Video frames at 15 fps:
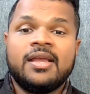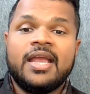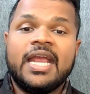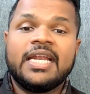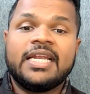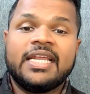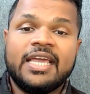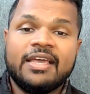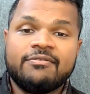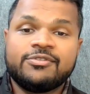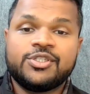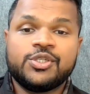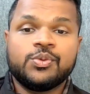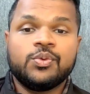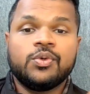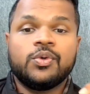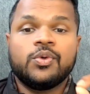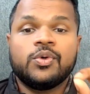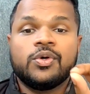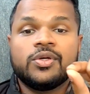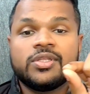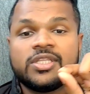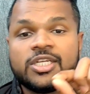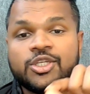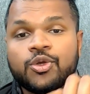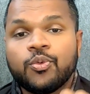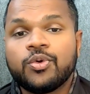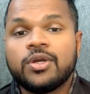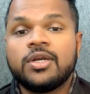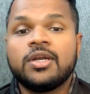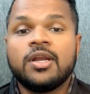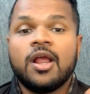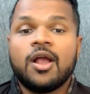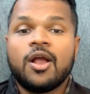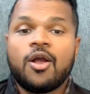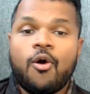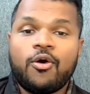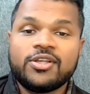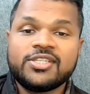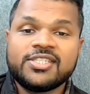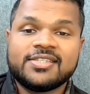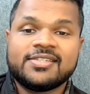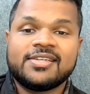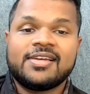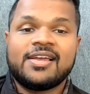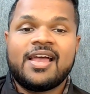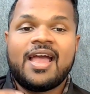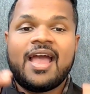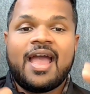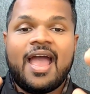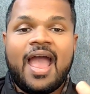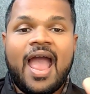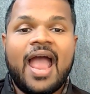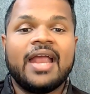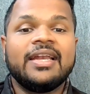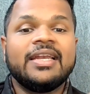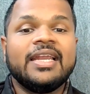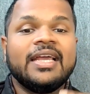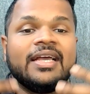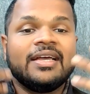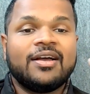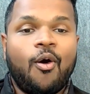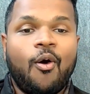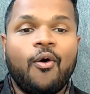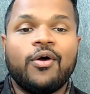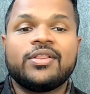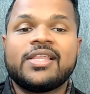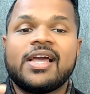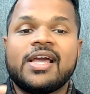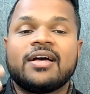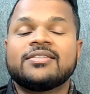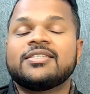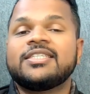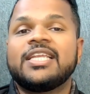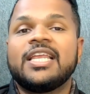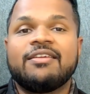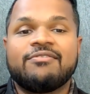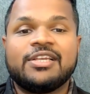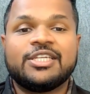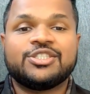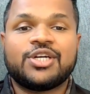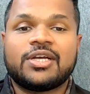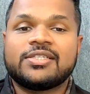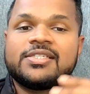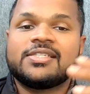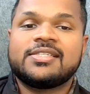it gives you the total cost and all the other delivery charges